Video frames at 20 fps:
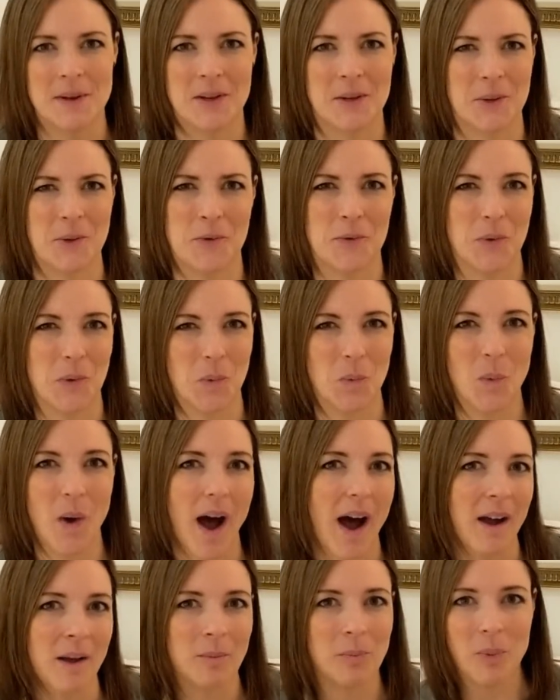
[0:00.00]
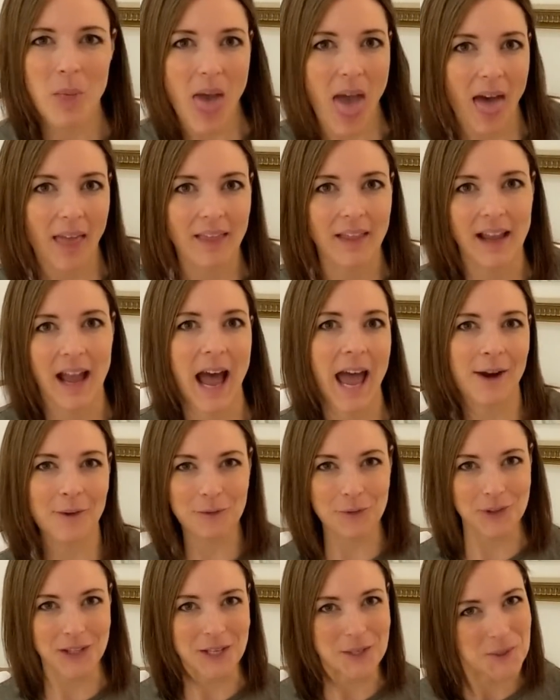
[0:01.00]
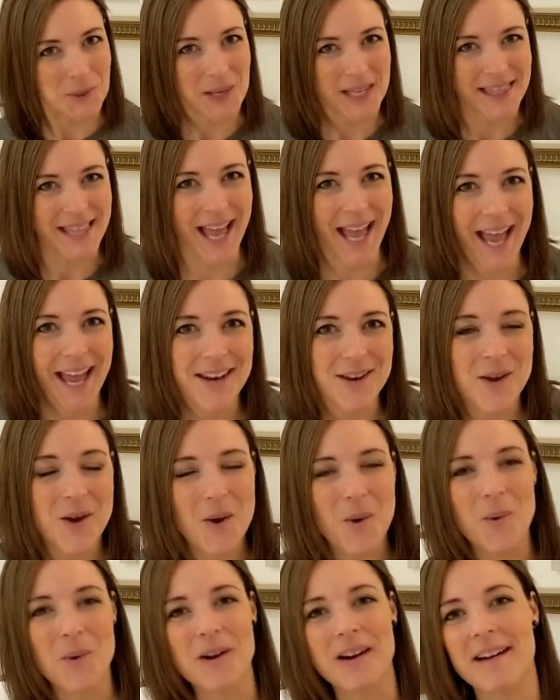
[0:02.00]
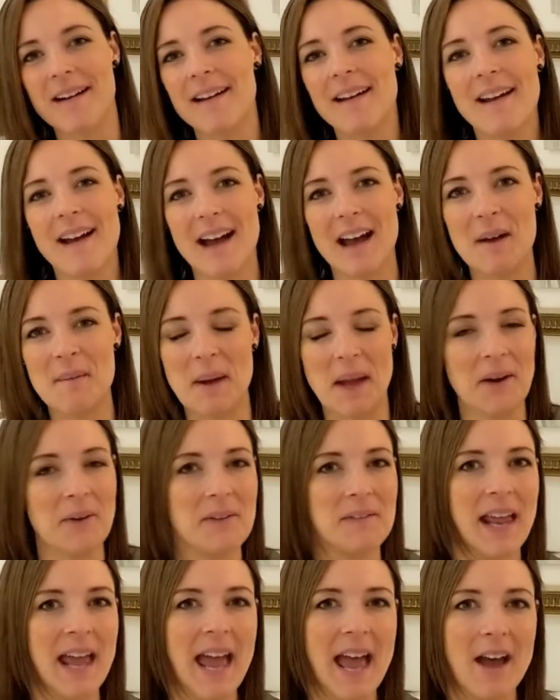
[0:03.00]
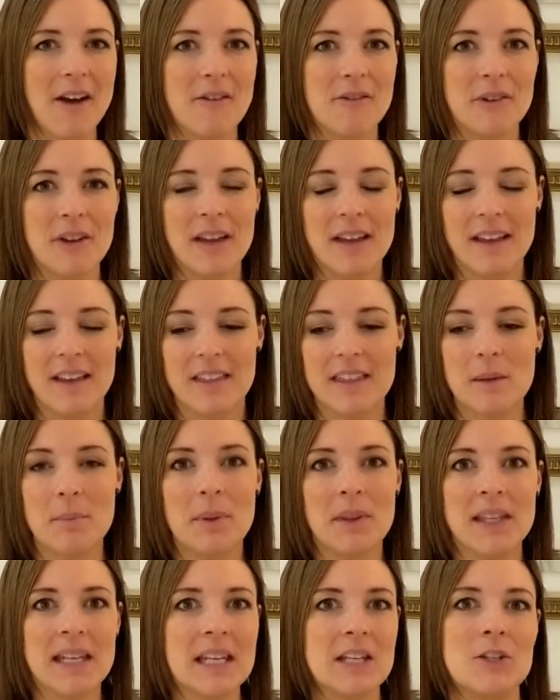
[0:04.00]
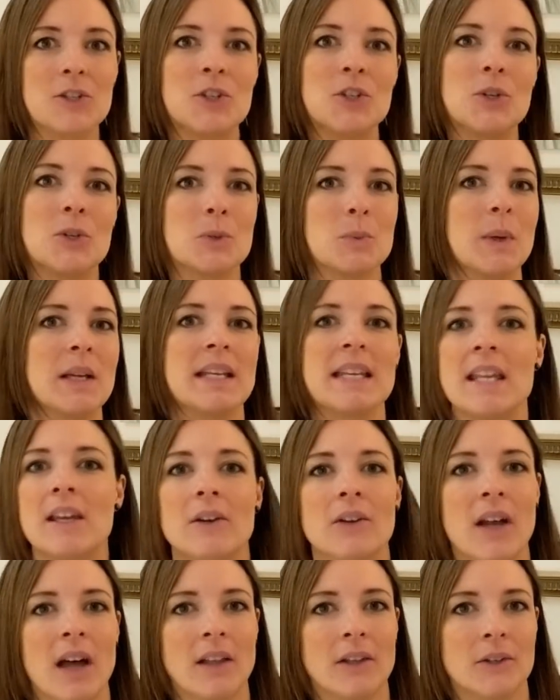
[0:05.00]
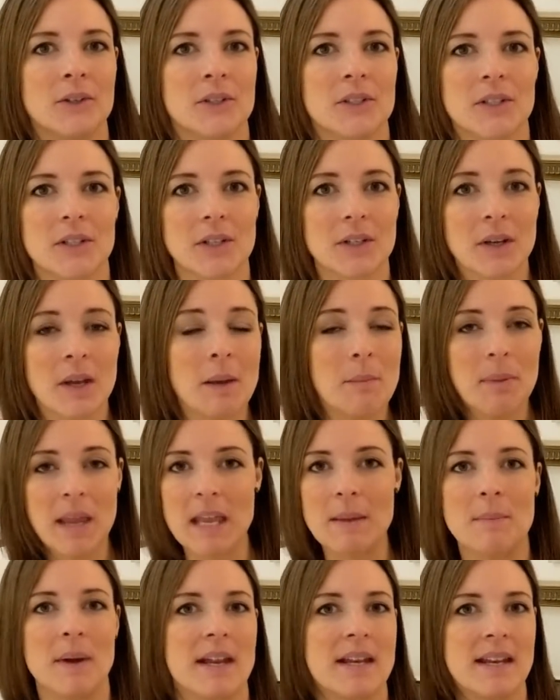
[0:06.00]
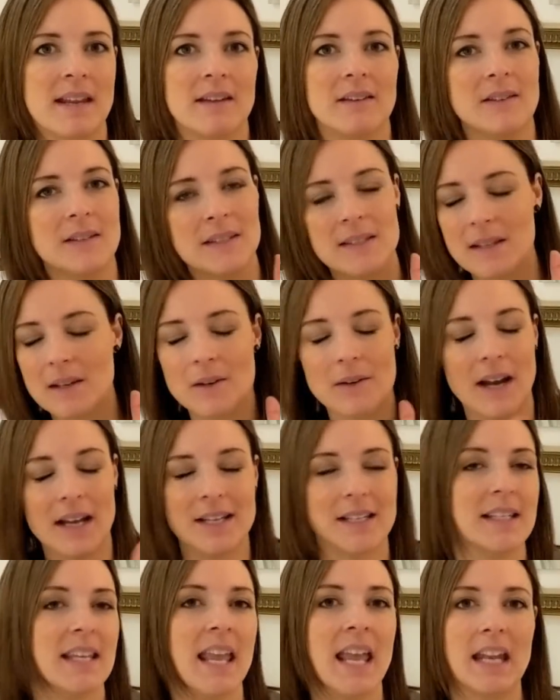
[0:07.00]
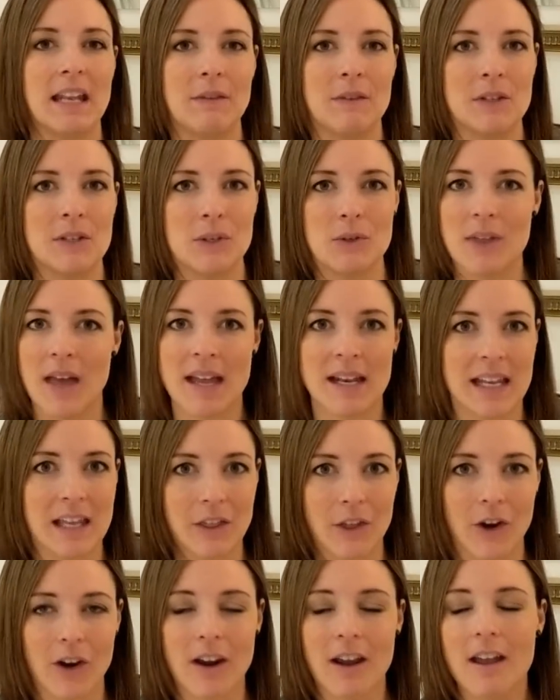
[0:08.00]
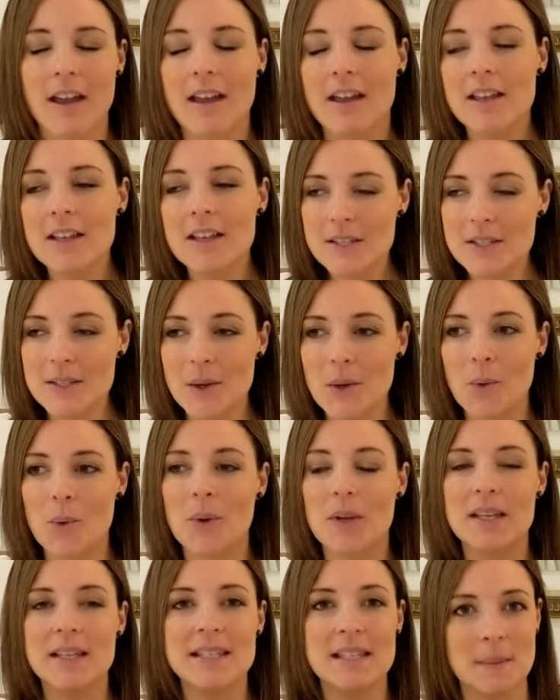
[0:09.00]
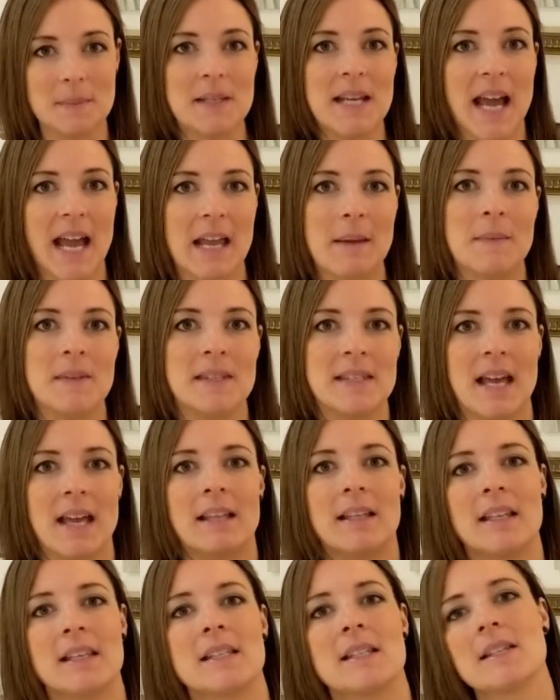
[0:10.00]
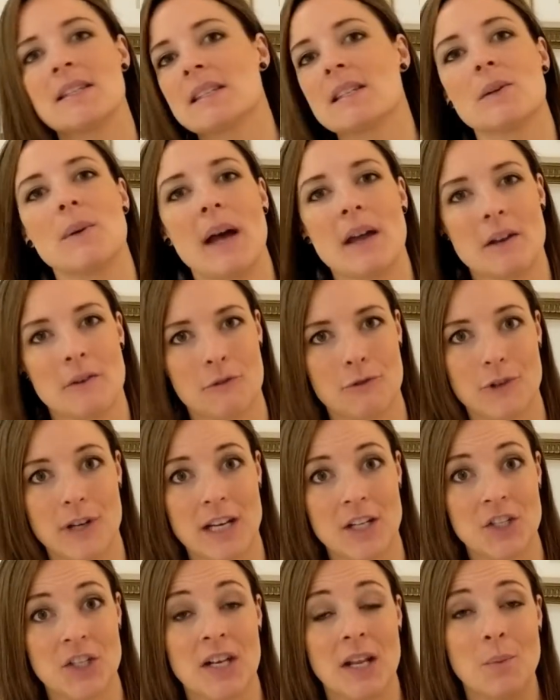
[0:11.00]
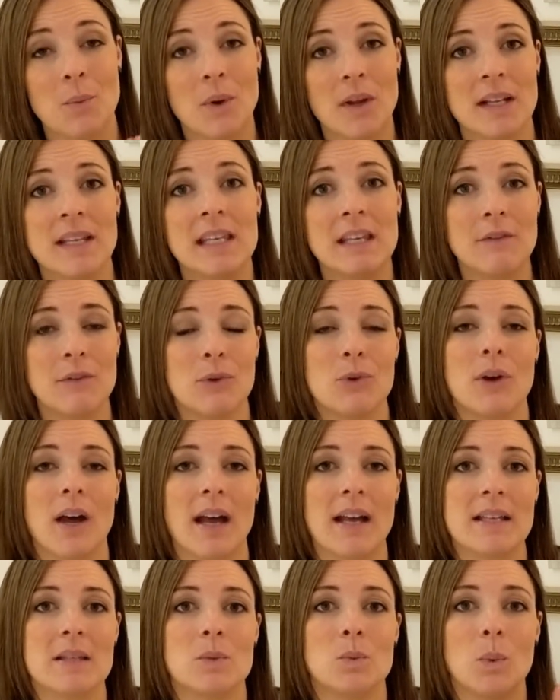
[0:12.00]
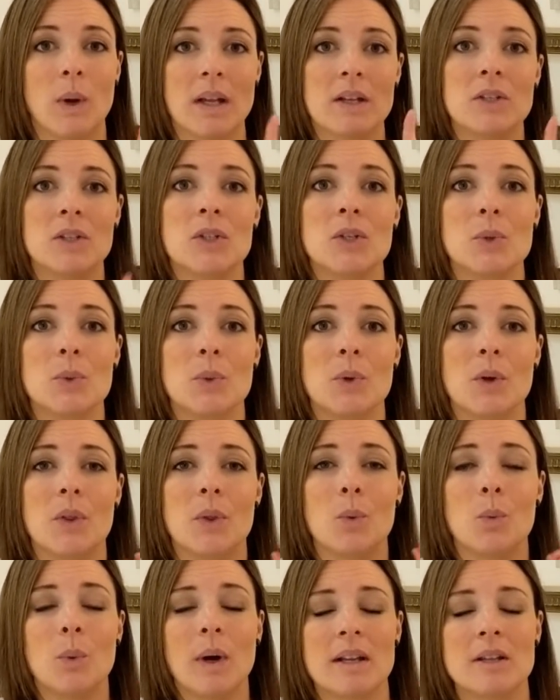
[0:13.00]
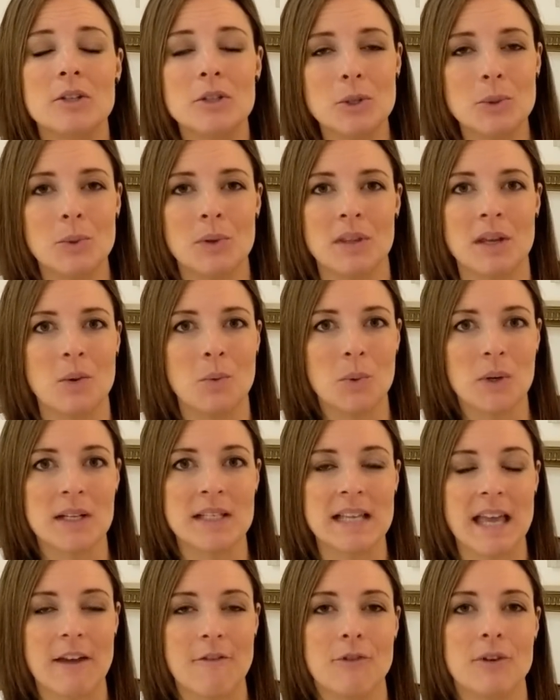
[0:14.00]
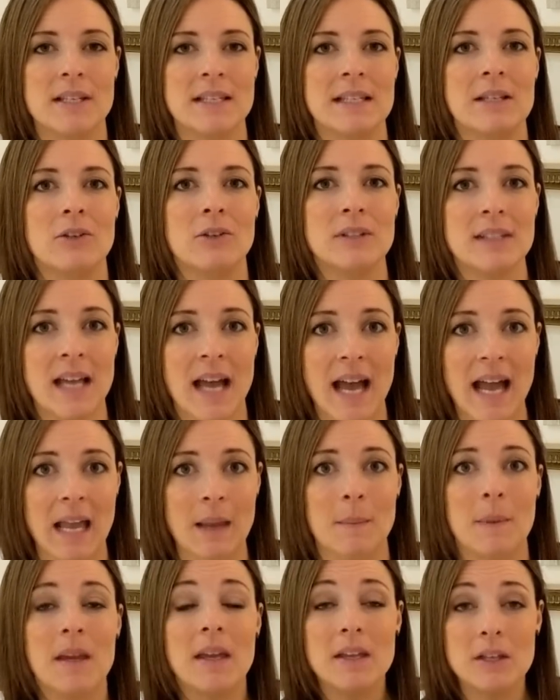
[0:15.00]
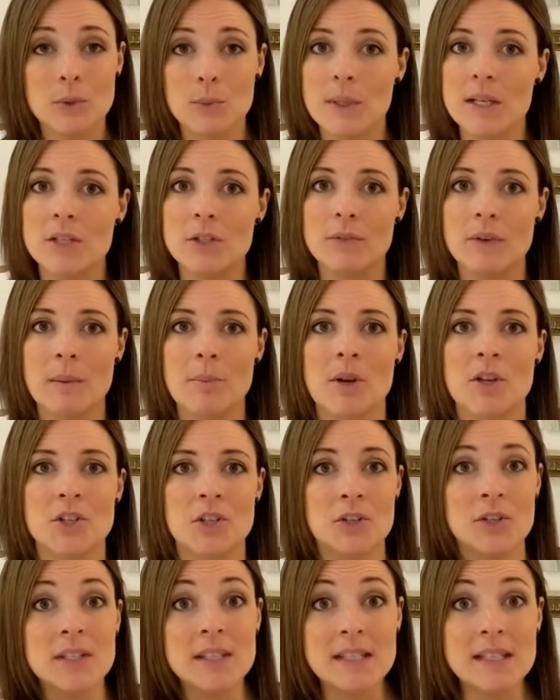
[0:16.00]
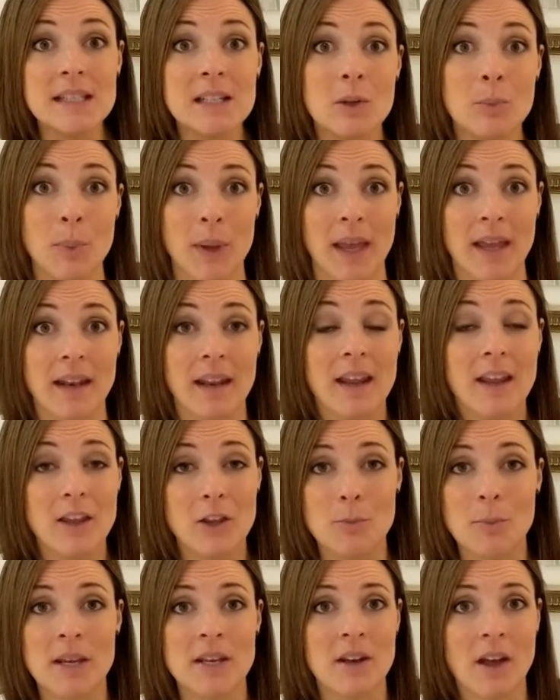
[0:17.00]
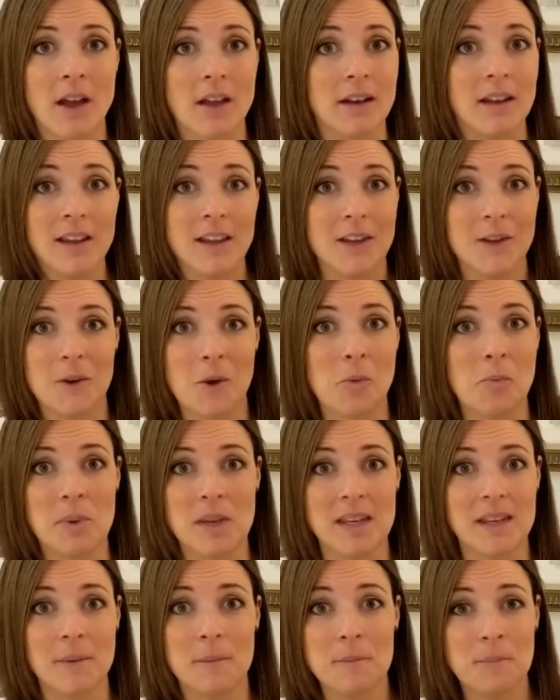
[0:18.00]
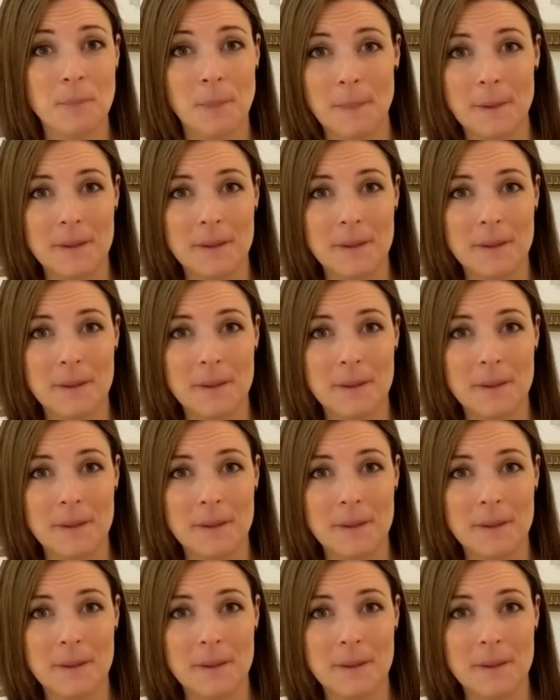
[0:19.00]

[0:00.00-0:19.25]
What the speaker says: I'm not going to go for a walk. Blech, like I don't feel like doing that. Or I don't even have the ability to choose what nail color to paint my nails, so I just can't even do that either. So sometimes that list is so out of reach, and I want to give you guys one tool, the one tool that works every single time to raise your vibration just a little bit. You might not, be